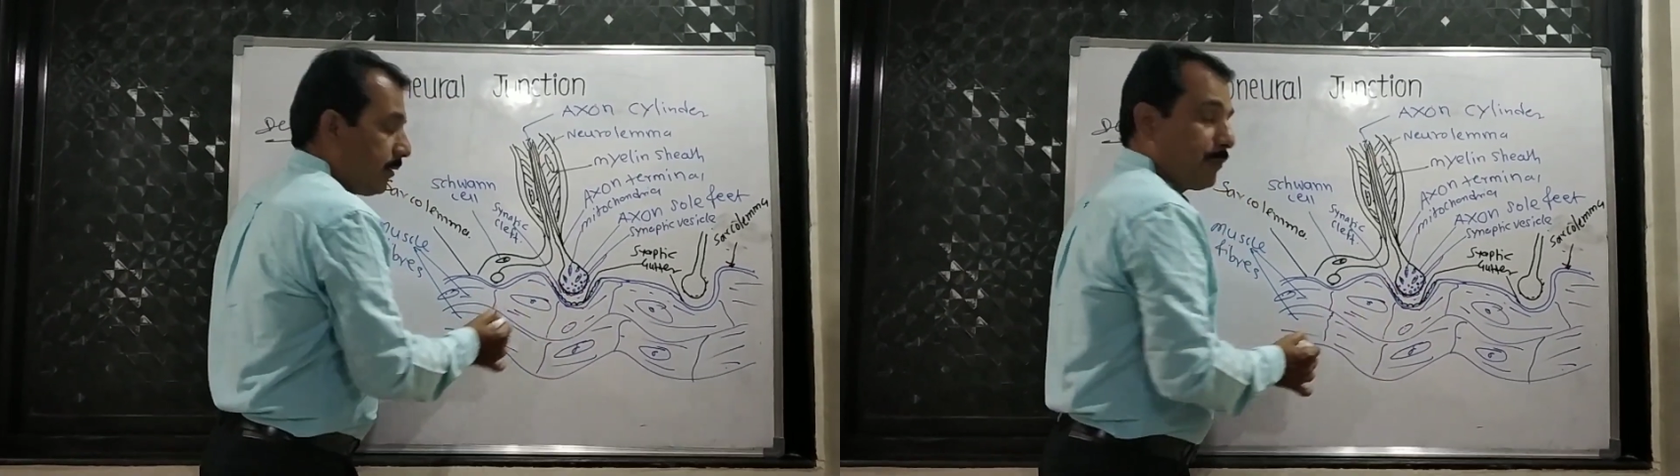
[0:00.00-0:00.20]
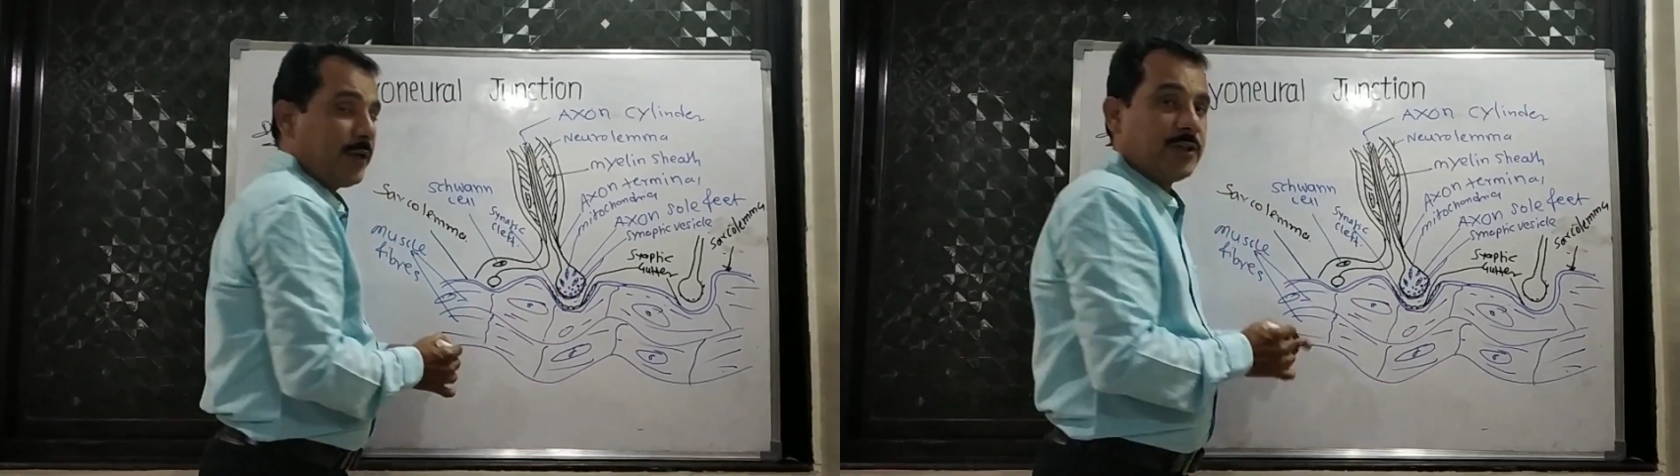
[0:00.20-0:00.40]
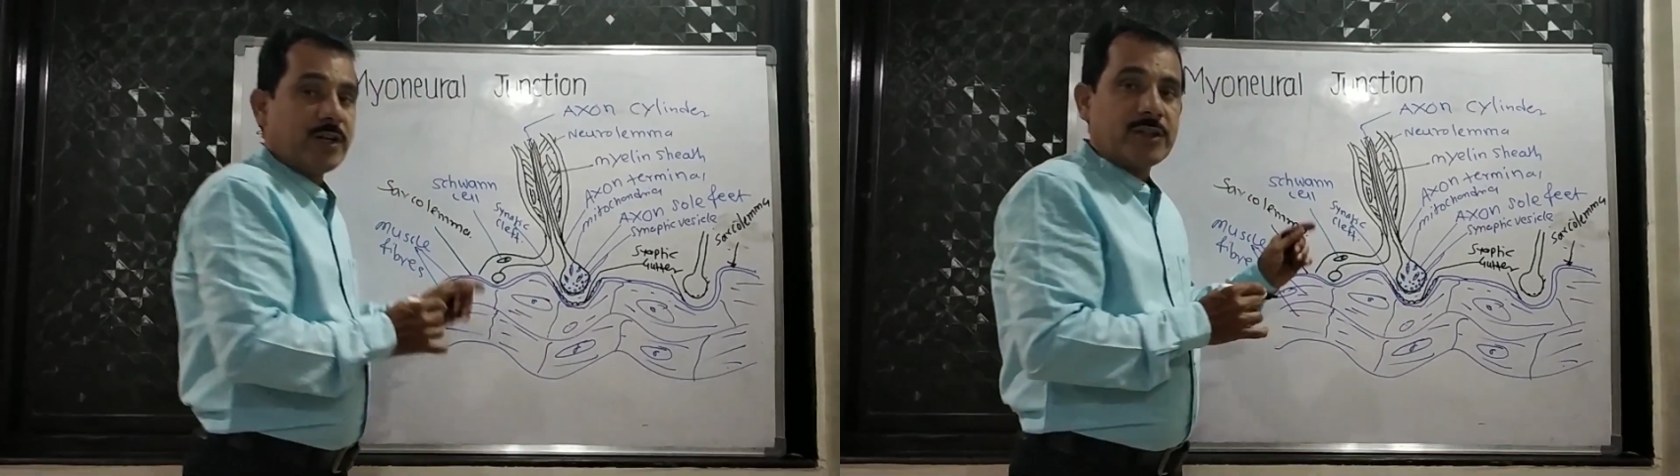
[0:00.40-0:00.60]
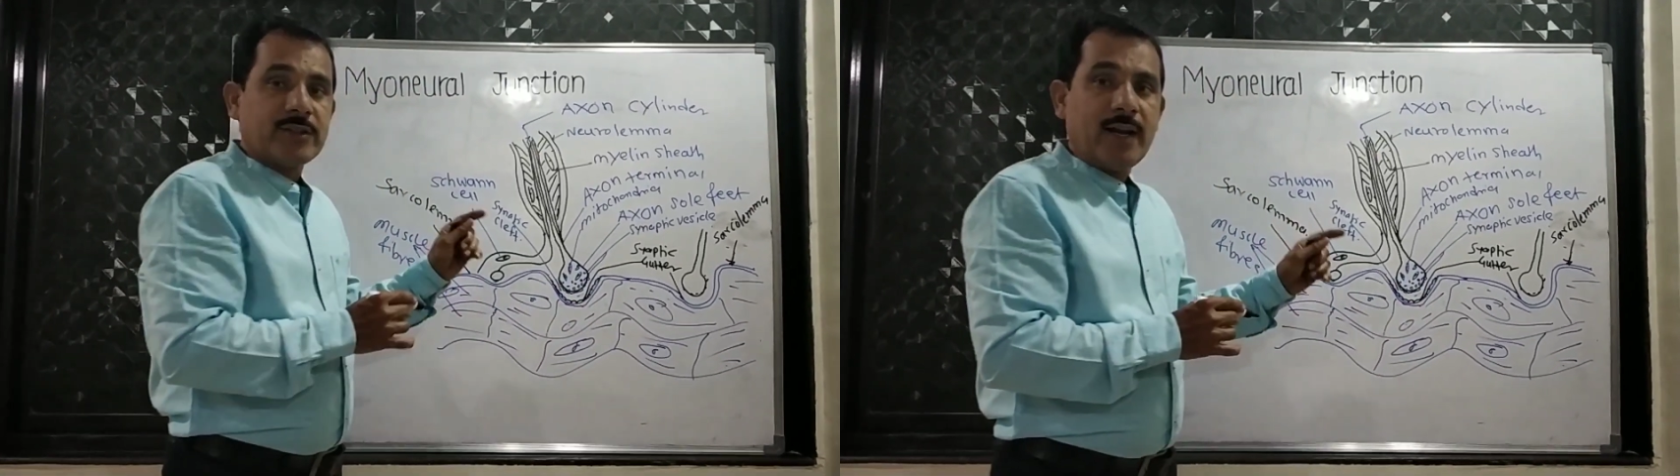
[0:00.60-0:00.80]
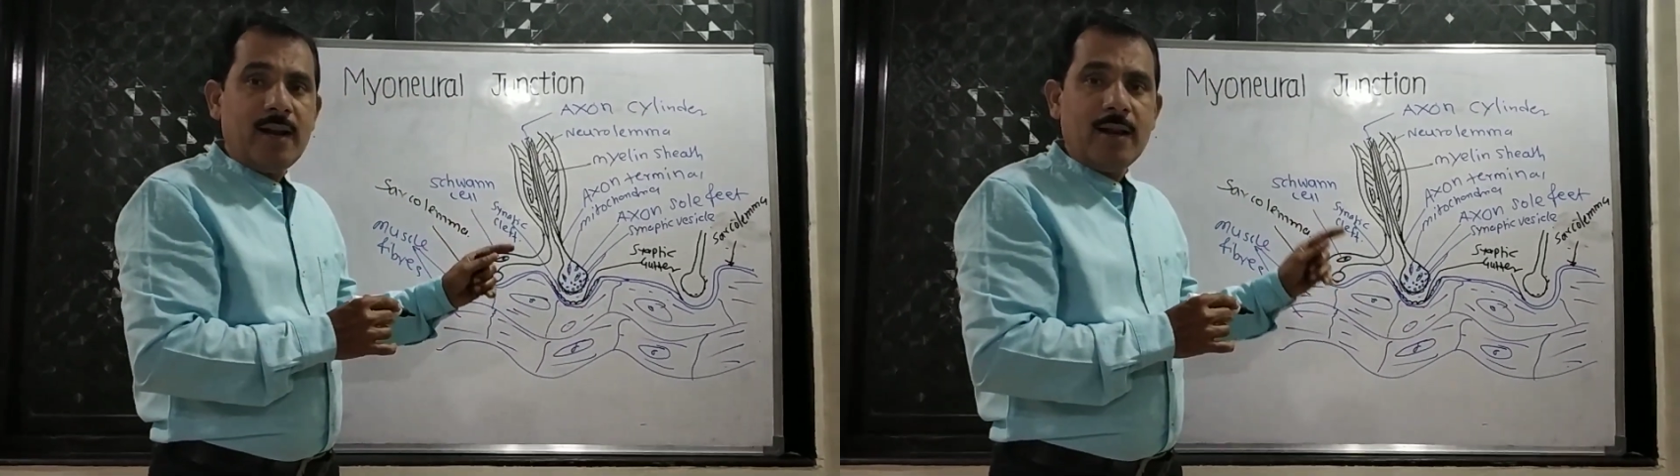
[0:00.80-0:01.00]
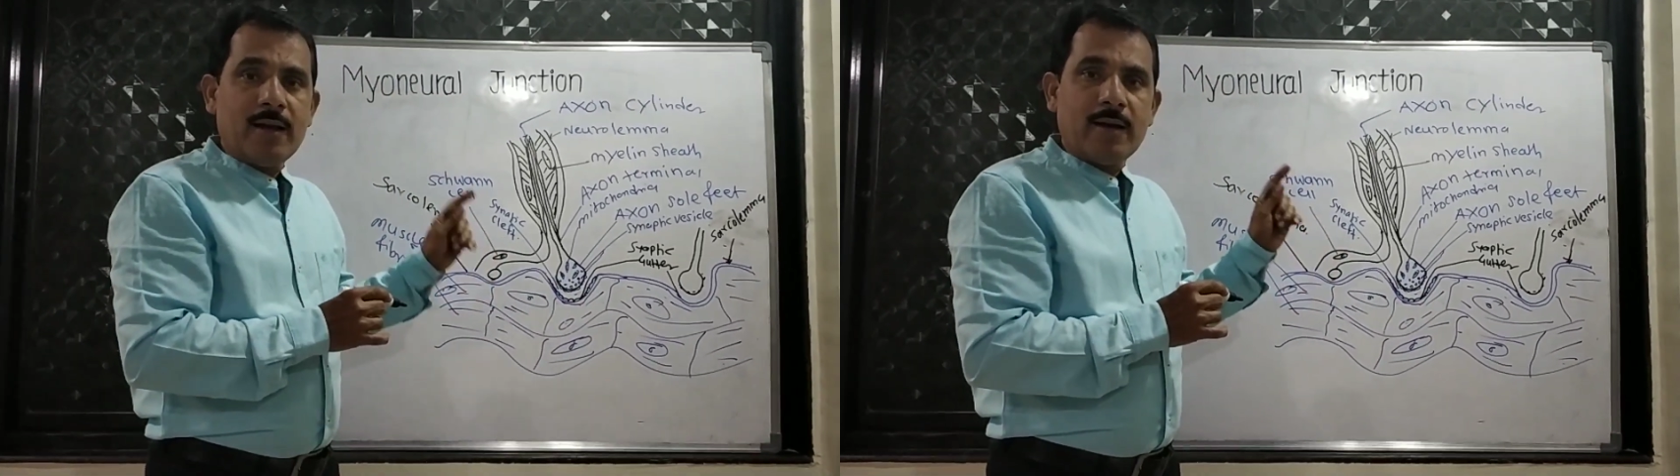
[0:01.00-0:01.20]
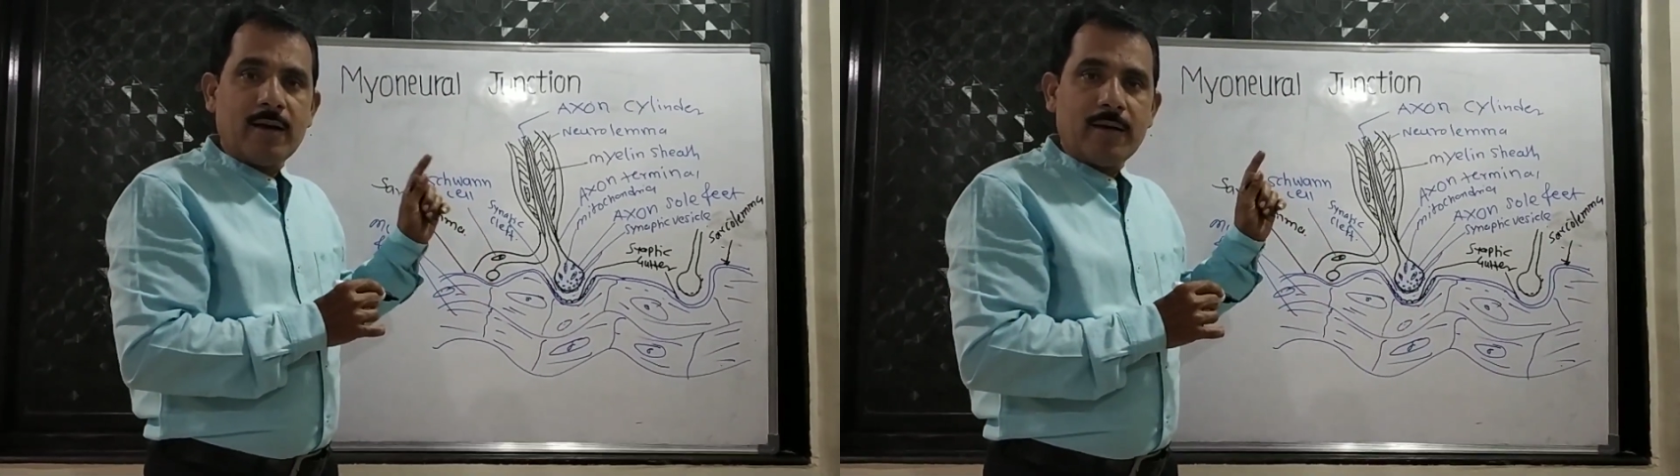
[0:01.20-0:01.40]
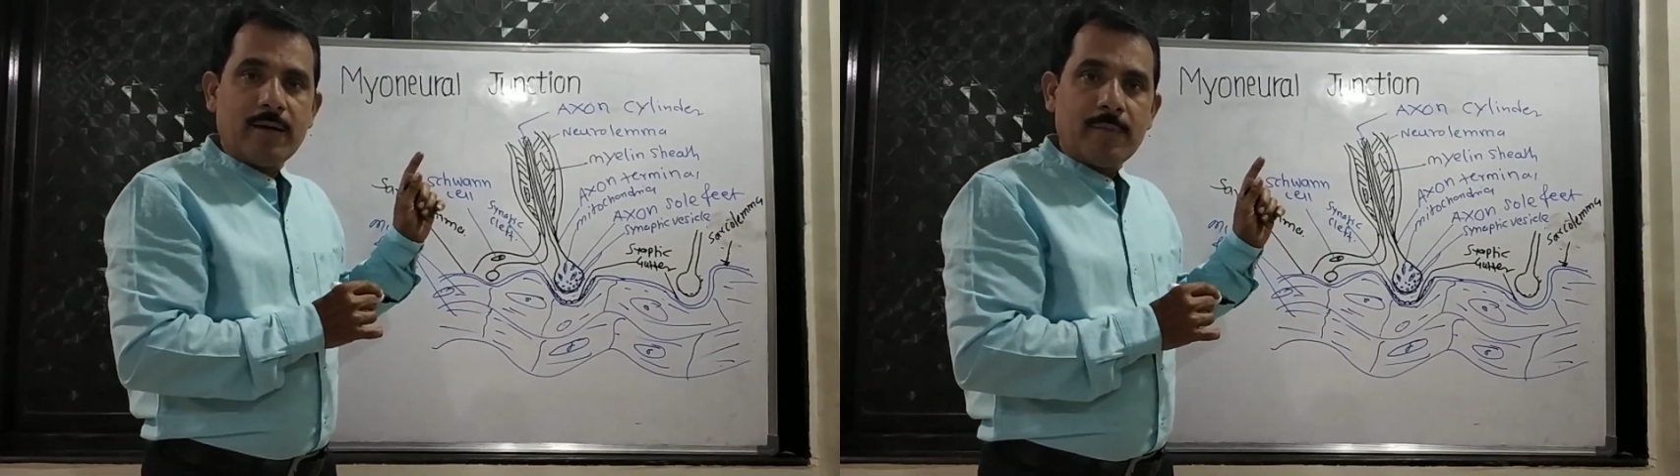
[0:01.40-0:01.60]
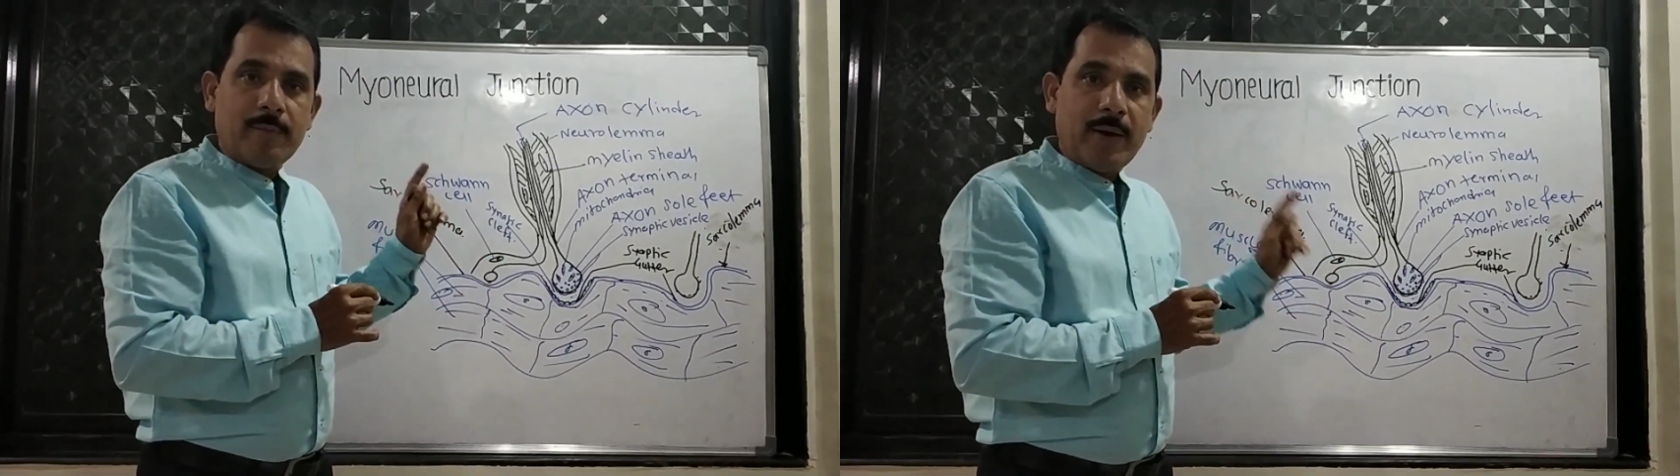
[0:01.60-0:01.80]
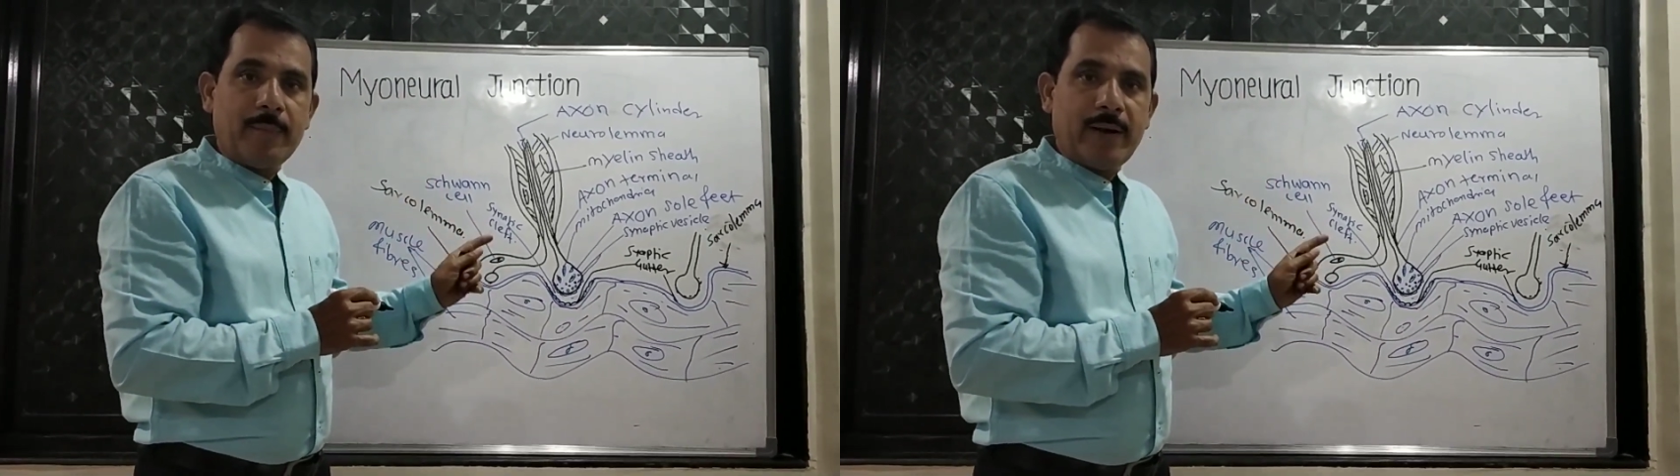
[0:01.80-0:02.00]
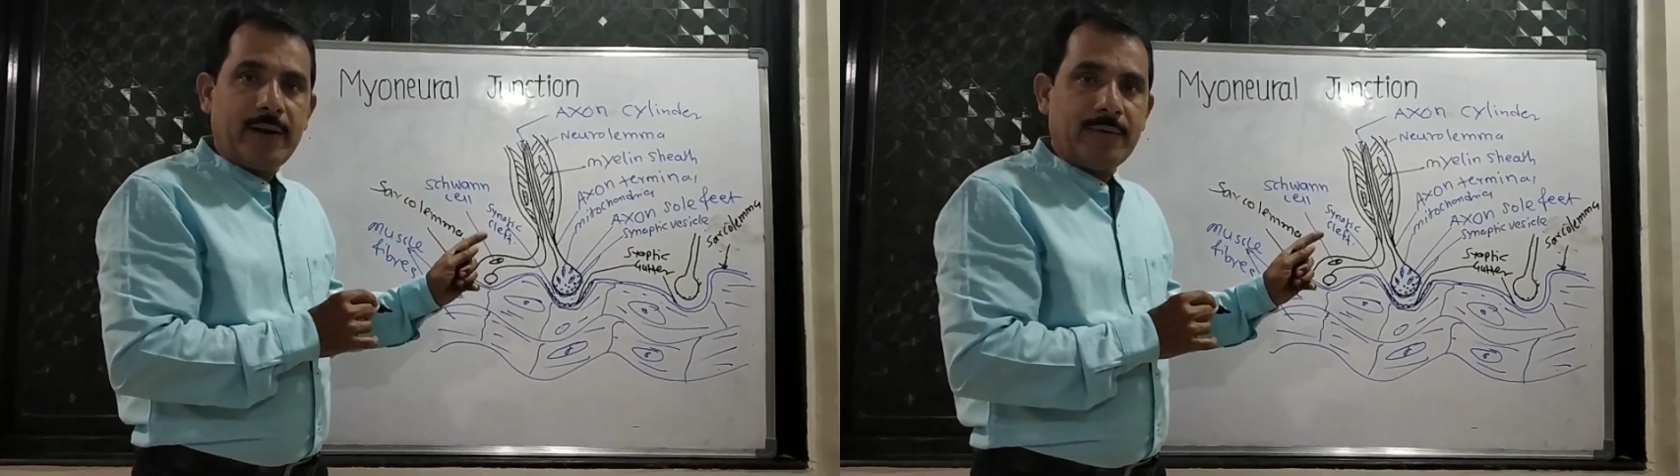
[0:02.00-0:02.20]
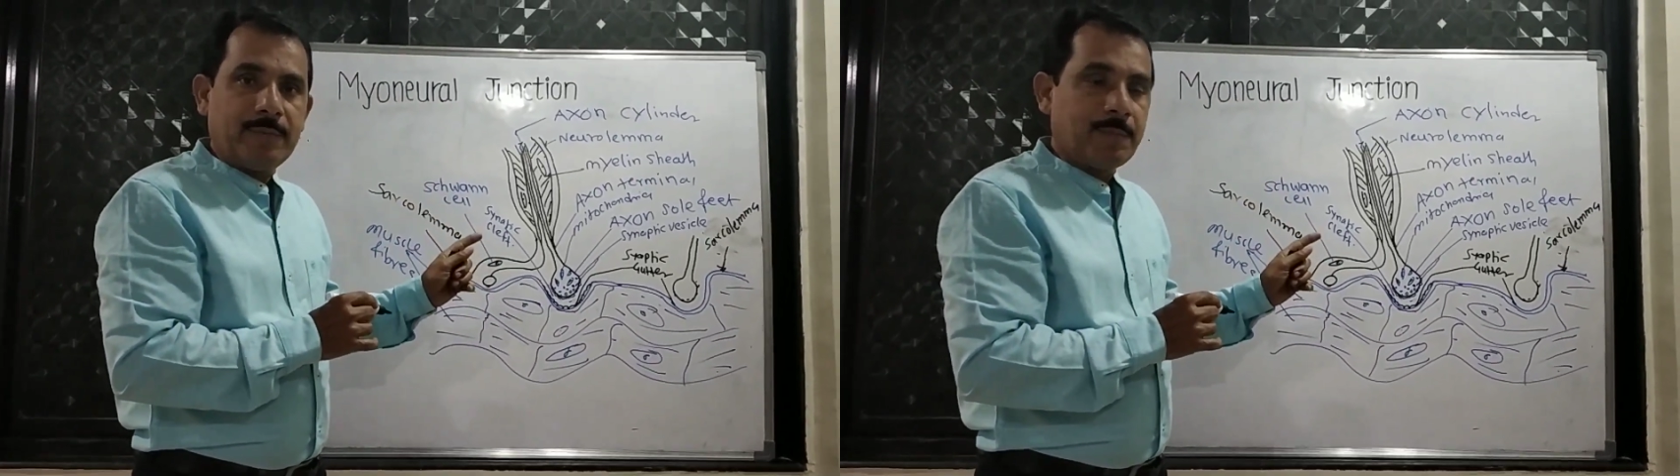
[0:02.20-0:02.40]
Pre-junctional membrane.